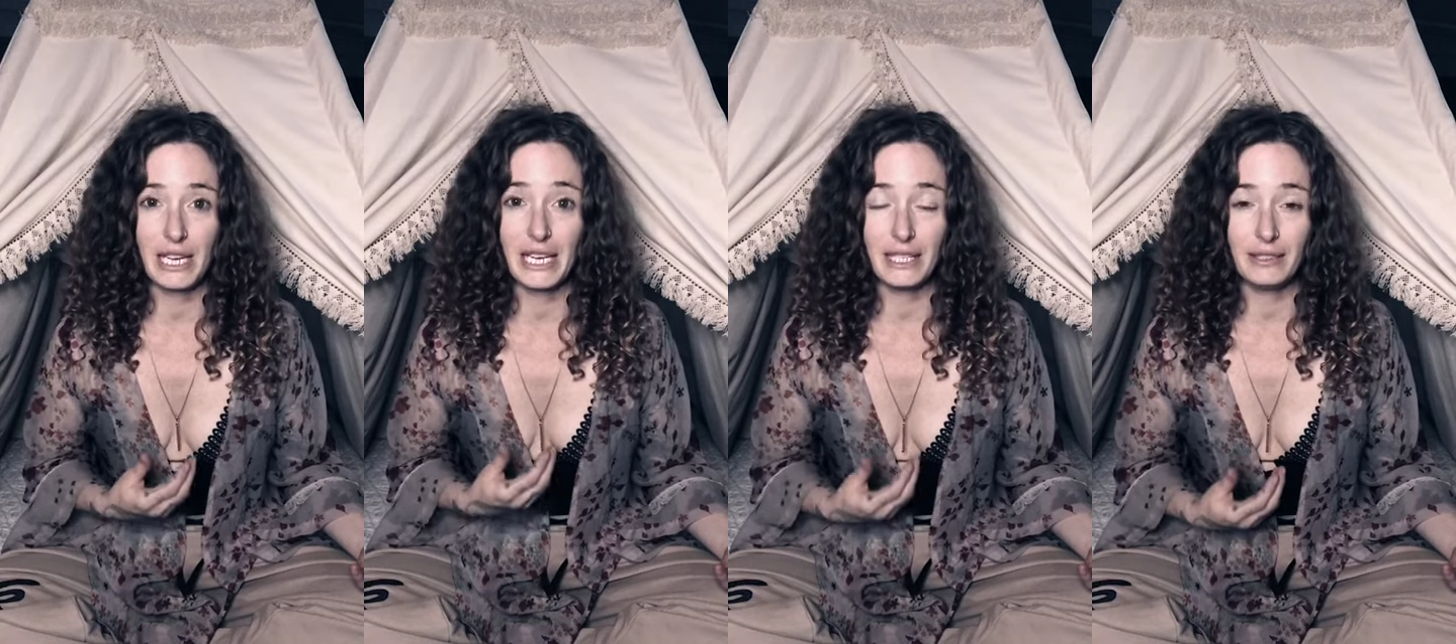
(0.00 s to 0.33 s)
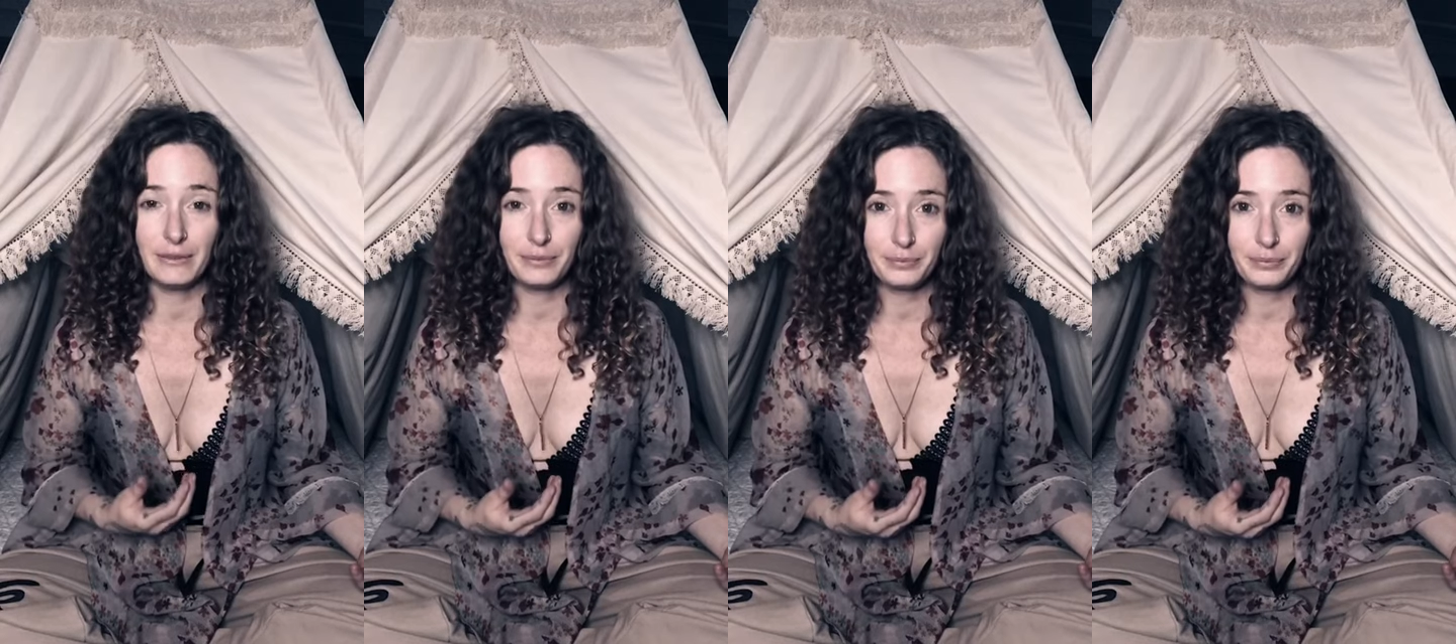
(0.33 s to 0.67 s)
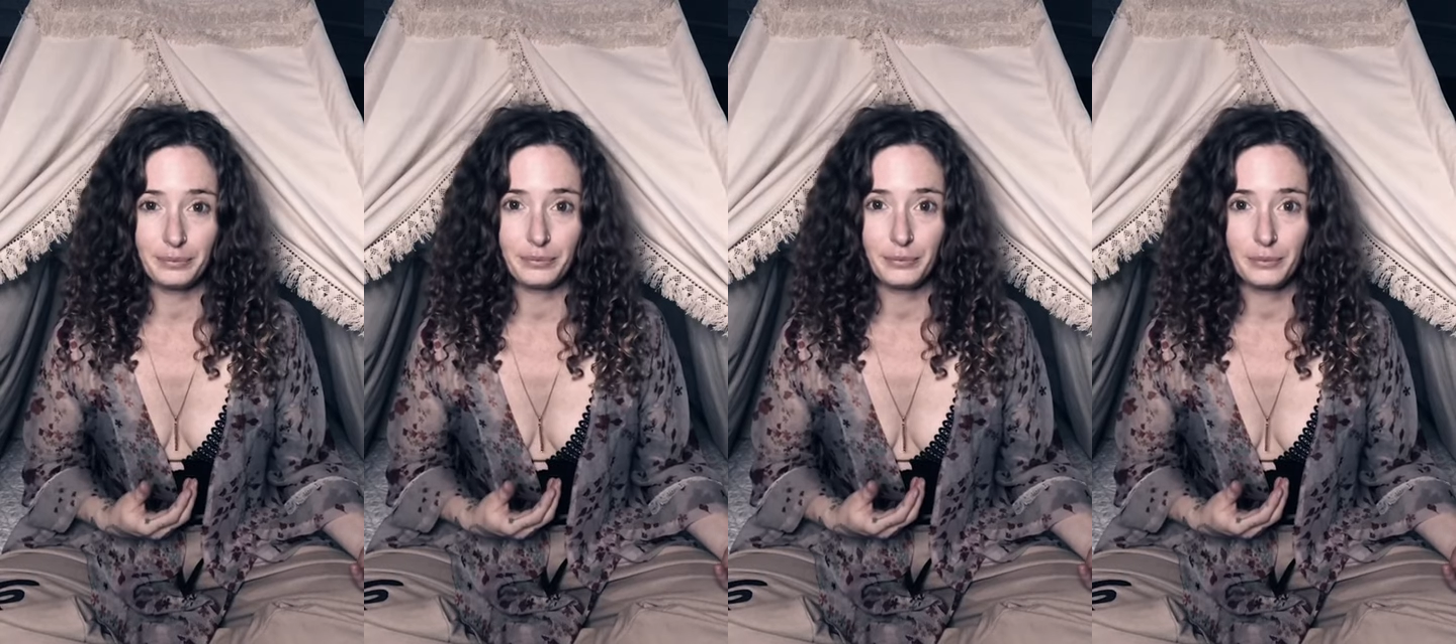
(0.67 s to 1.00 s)
in.
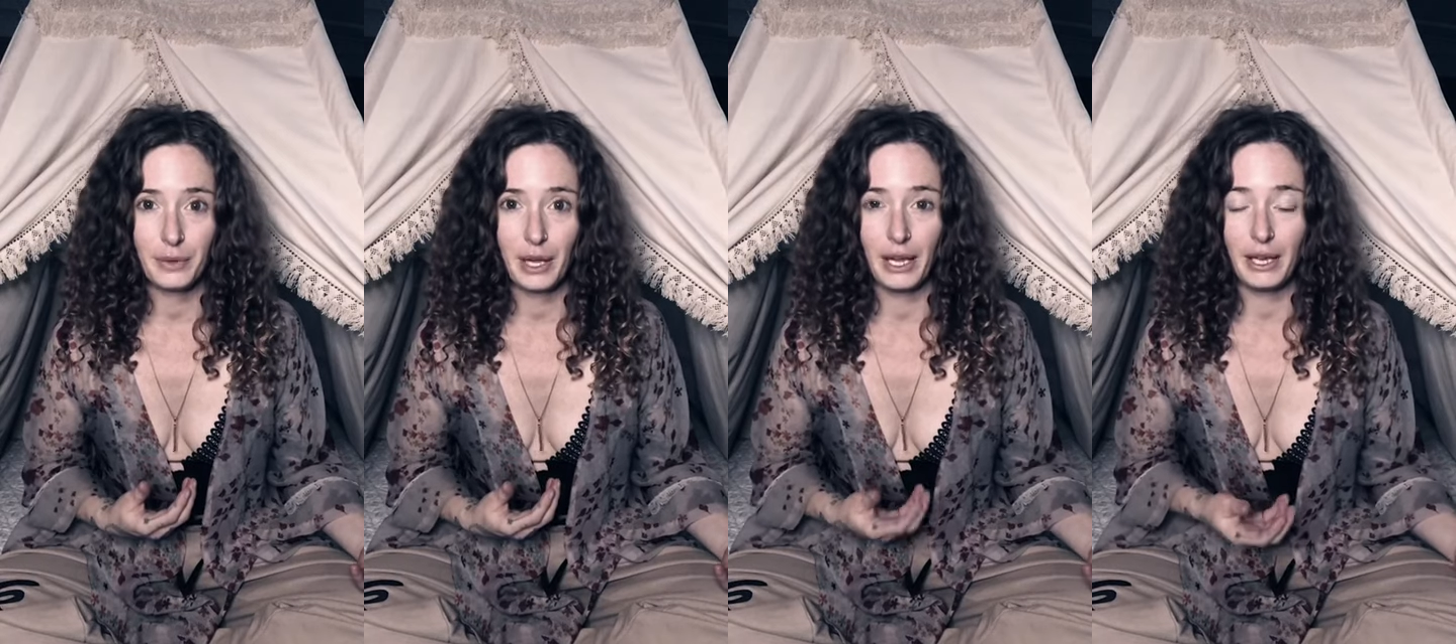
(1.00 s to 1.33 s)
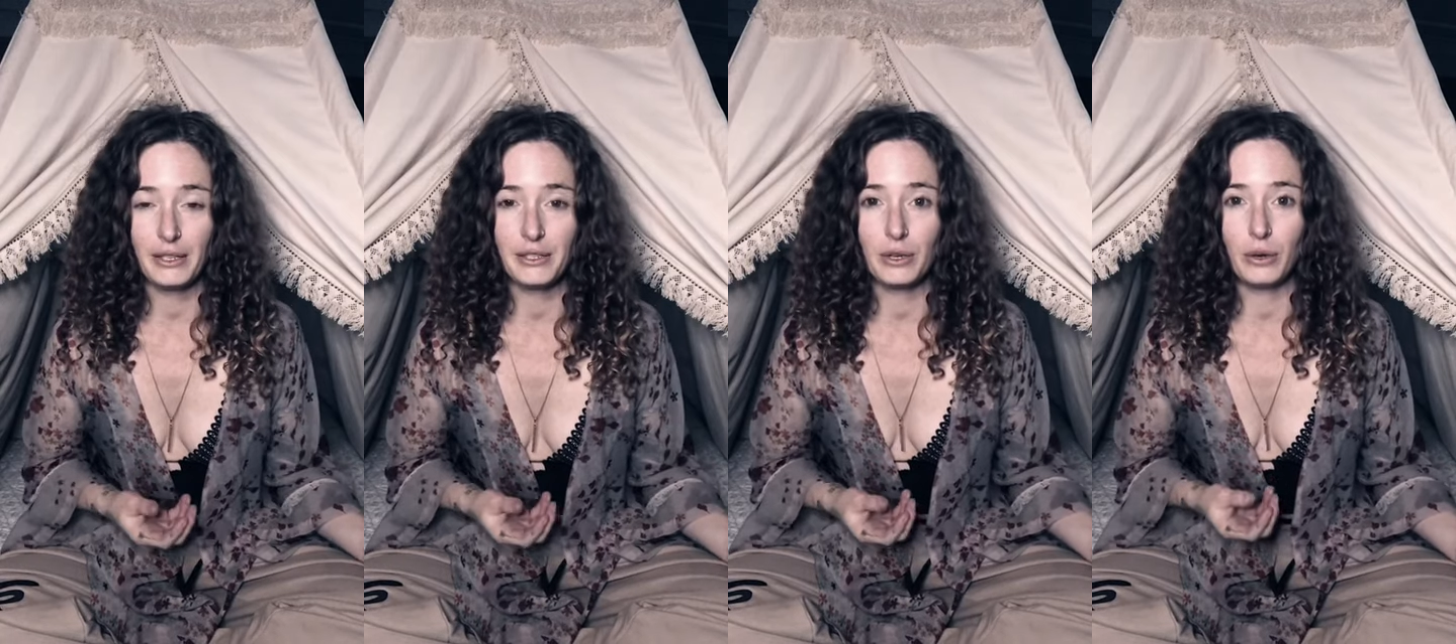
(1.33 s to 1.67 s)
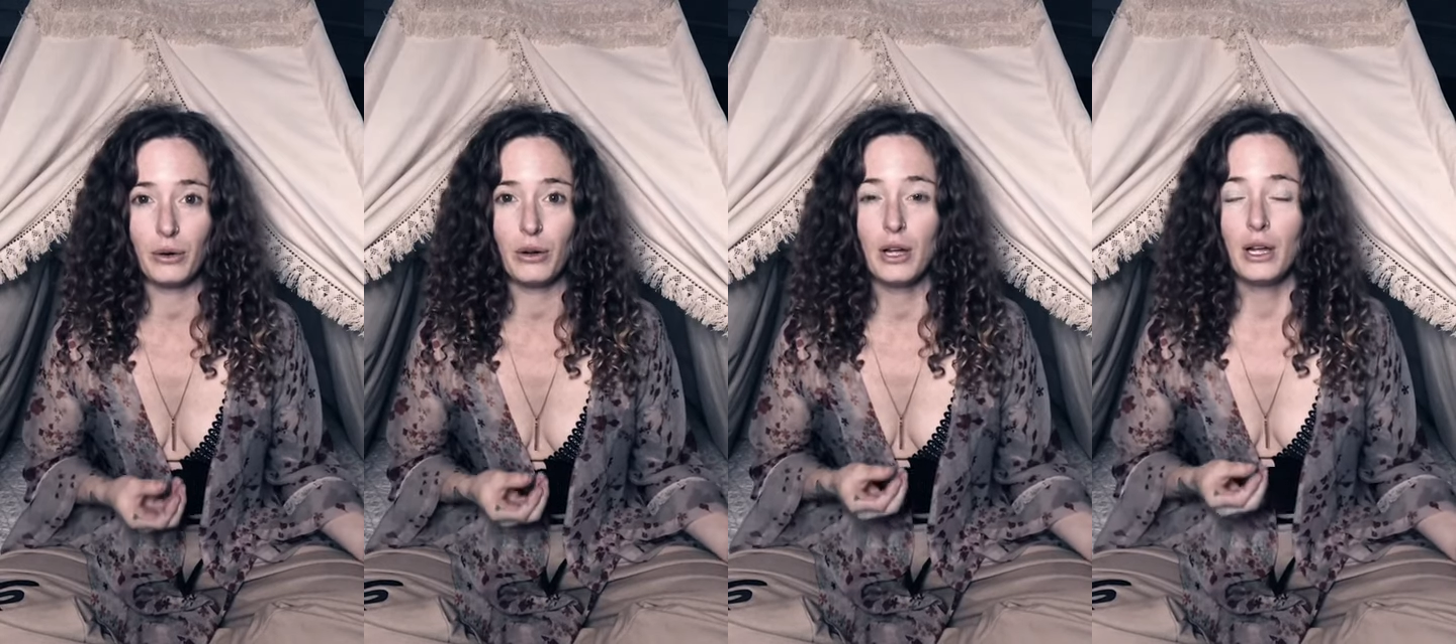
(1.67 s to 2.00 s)
Okay, so